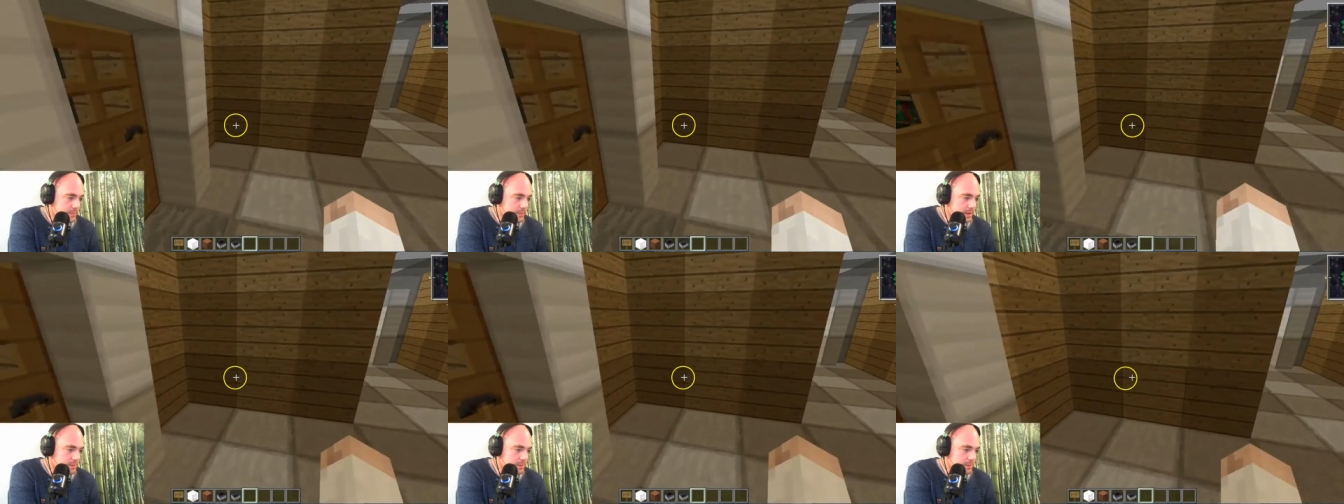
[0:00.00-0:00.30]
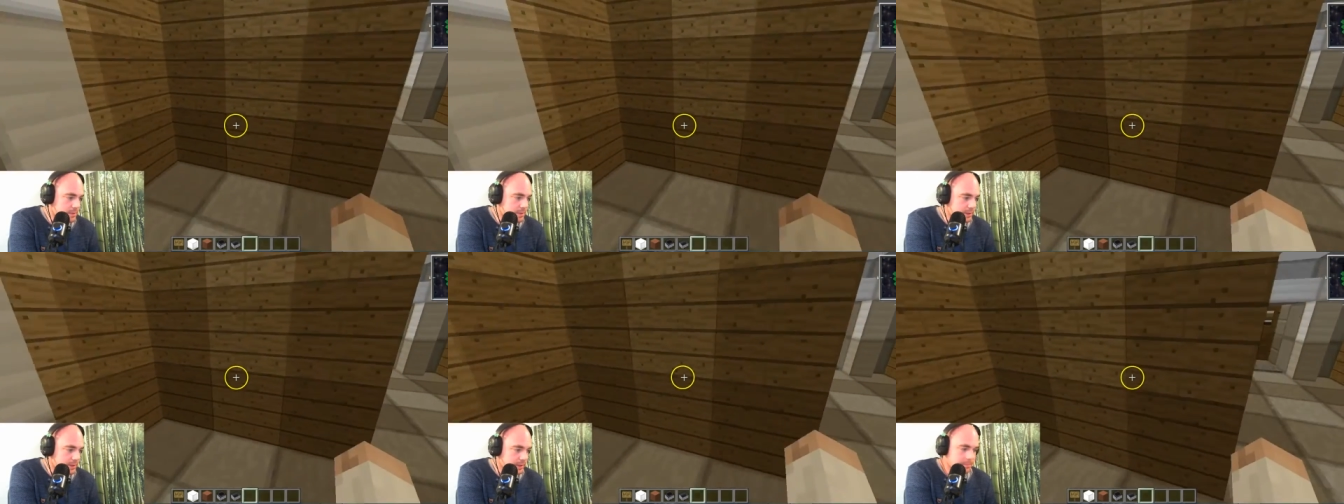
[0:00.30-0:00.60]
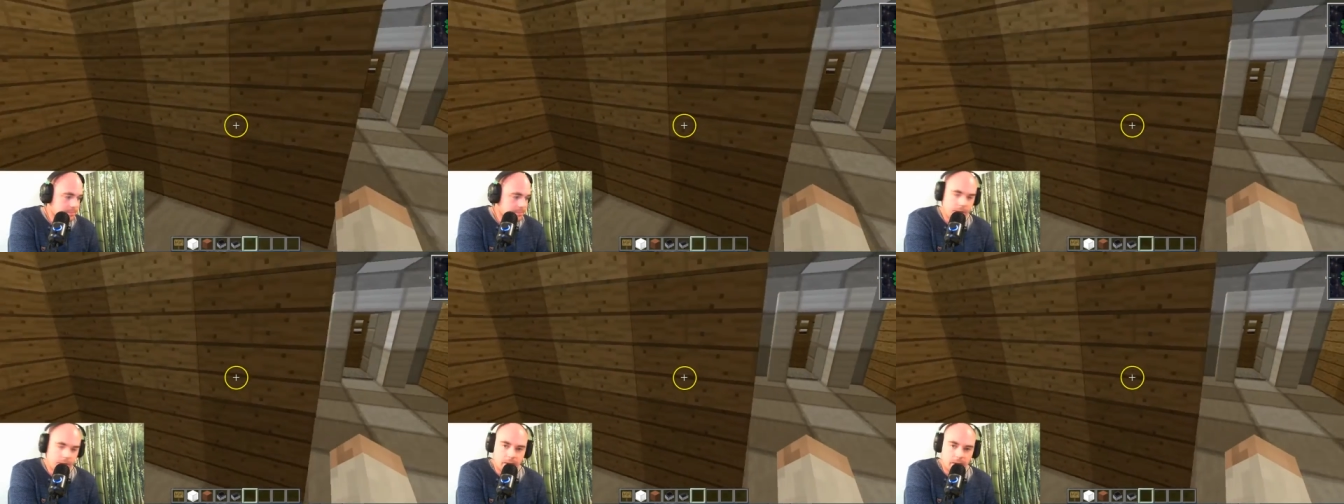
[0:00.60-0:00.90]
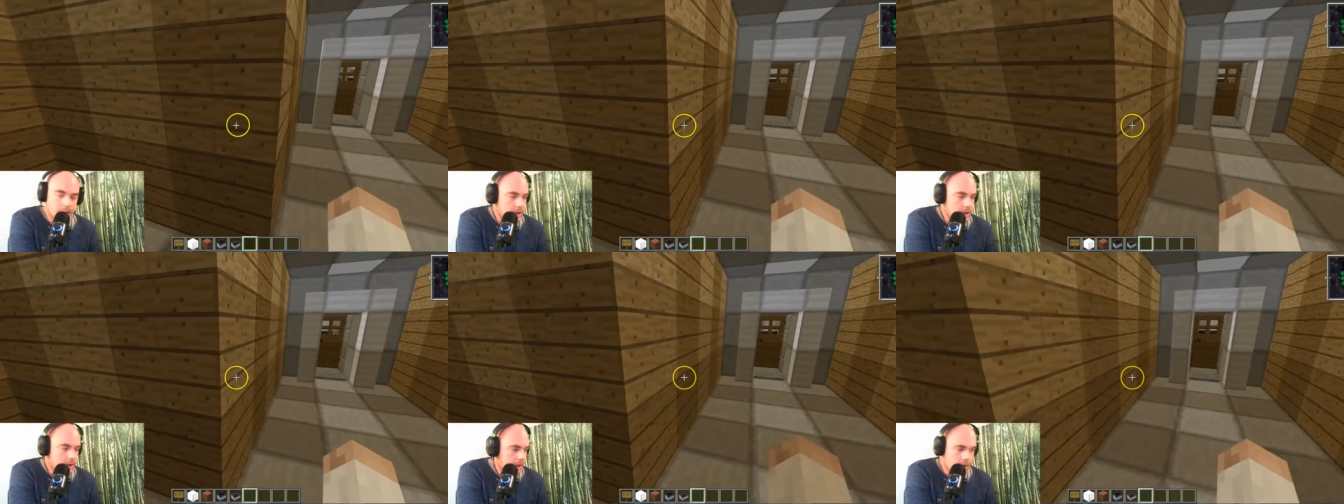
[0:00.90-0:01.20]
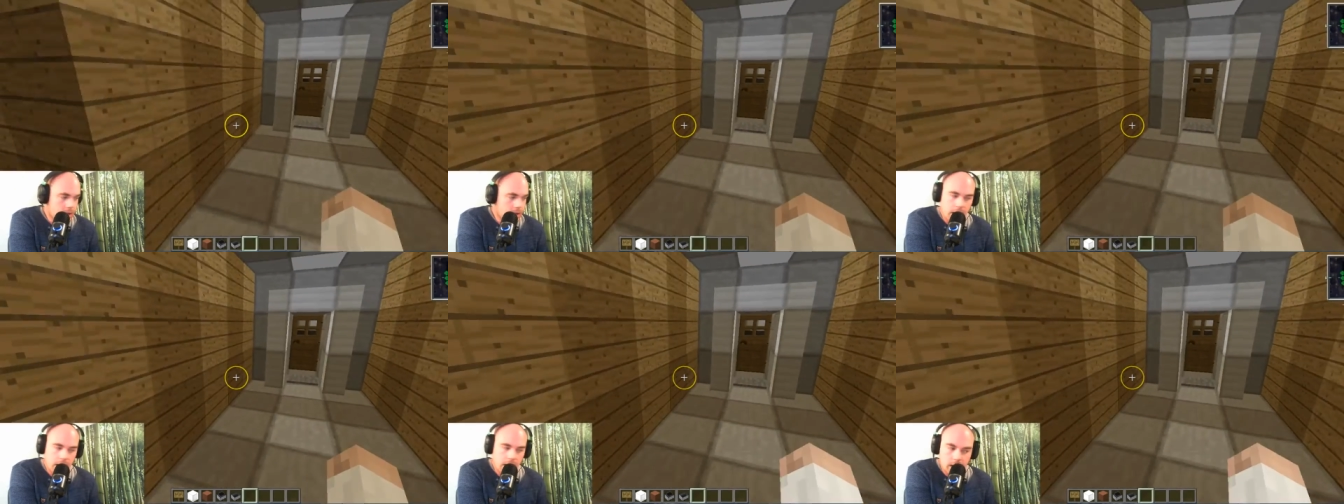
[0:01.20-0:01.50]
in the building.
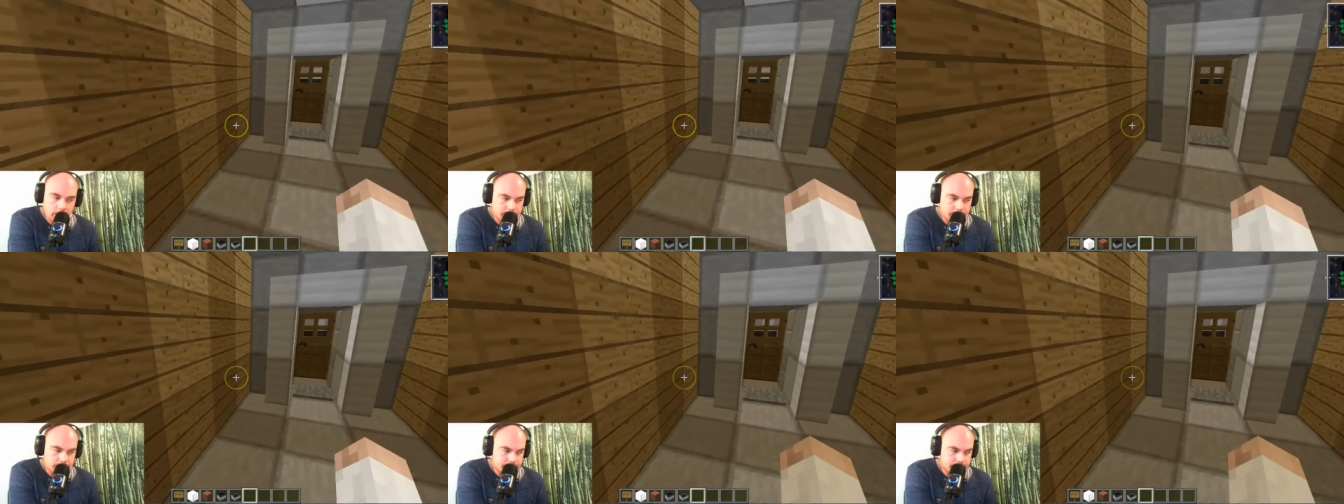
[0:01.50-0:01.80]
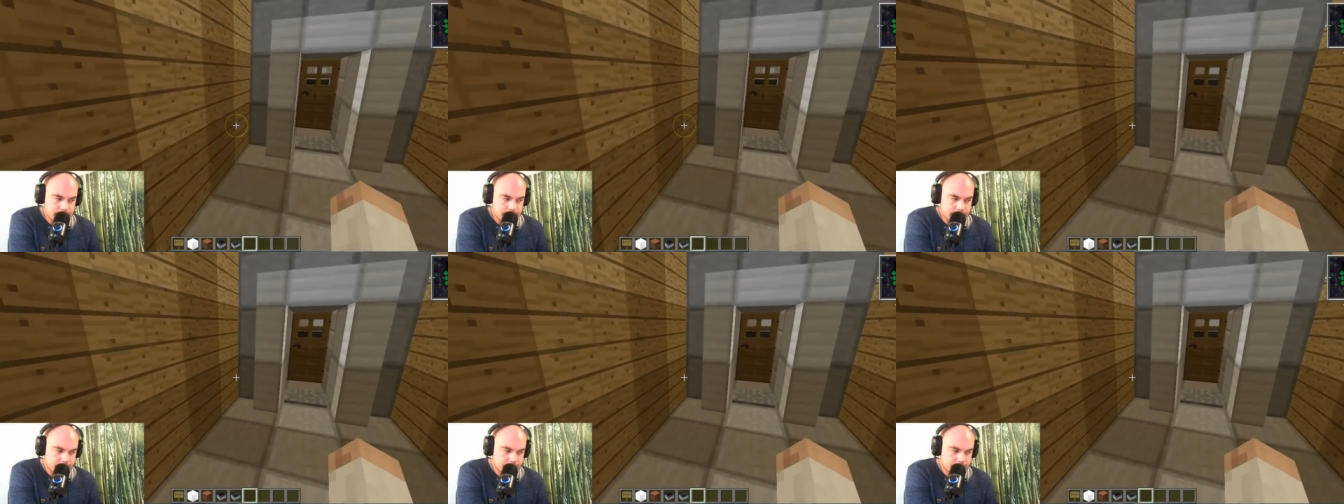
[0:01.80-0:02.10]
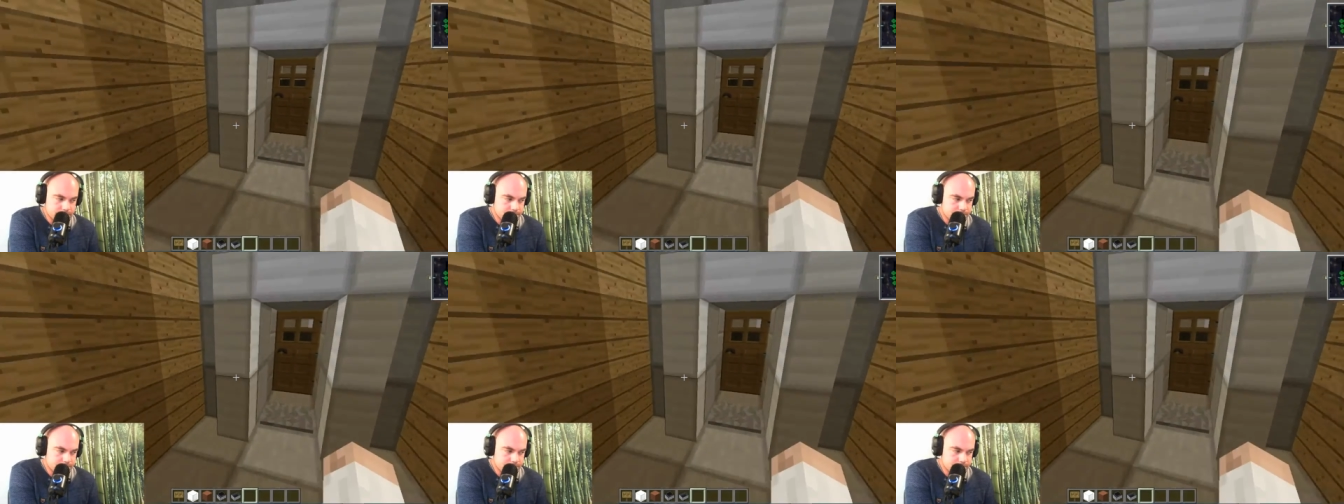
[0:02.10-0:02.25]
Um,